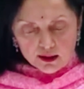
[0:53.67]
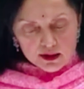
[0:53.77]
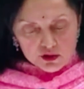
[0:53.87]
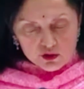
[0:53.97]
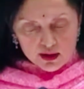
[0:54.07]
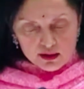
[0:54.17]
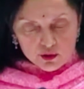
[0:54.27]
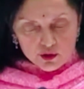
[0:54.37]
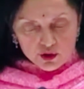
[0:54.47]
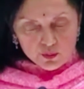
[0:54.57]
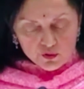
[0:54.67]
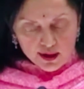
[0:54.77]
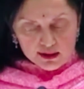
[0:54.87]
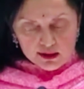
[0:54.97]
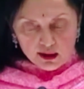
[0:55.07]
This resolution
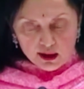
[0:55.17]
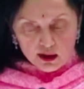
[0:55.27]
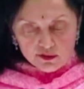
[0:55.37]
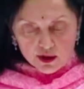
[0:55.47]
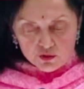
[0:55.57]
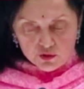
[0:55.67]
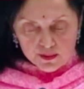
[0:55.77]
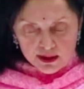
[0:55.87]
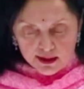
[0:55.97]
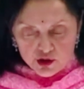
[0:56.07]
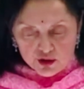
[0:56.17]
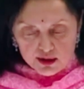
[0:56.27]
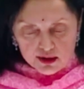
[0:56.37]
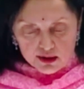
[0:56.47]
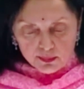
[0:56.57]
provides a carve-out from sanctions
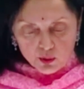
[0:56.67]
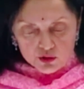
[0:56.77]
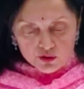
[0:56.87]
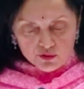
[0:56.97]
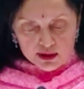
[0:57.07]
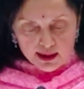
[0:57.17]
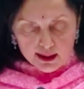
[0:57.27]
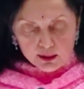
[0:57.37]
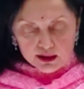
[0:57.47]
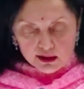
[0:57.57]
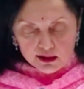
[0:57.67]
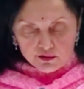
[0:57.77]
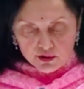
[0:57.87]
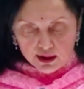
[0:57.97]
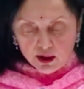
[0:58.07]
in support of the timely
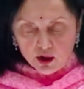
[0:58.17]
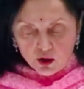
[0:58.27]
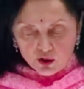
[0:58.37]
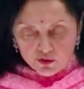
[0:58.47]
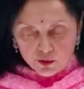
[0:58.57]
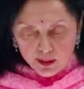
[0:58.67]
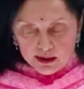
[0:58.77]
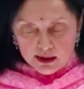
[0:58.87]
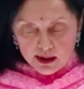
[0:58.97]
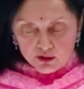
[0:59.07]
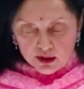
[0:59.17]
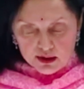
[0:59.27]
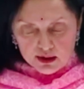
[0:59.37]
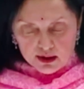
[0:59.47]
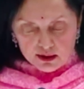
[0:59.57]
delivery of humanitarian
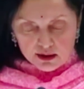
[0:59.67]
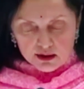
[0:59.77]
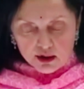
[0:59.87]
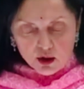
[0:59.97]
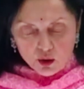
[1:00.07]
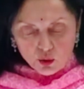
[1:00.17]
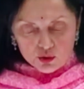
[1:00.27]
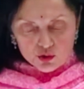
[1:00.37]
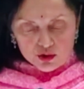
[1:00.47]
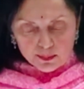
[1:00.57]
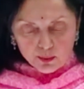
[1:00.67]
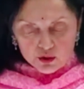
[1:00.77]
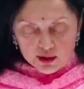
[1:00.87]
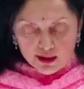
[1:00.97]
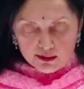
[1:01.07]
assistance or to
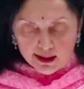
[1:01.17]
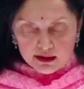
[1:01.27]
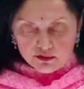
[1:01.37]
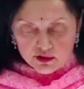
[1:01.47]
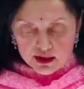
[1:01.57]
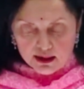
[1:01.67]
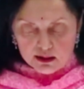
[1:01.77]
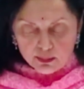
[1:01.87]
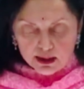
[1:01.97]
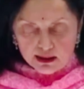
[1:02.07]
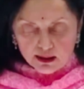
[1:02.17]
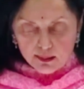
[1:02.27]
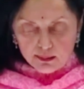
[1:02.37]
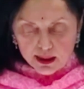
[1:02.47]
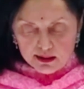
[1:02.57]
support other activities meeting
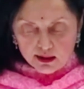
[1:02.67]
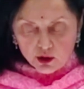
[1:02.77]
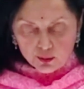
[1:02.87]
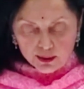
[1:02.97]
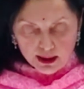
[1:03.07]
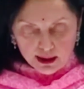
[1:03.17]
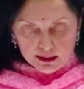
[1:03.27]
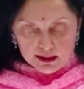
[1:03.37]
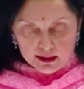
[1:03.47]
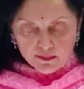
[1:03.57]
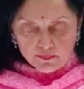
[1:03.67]
basic human needs.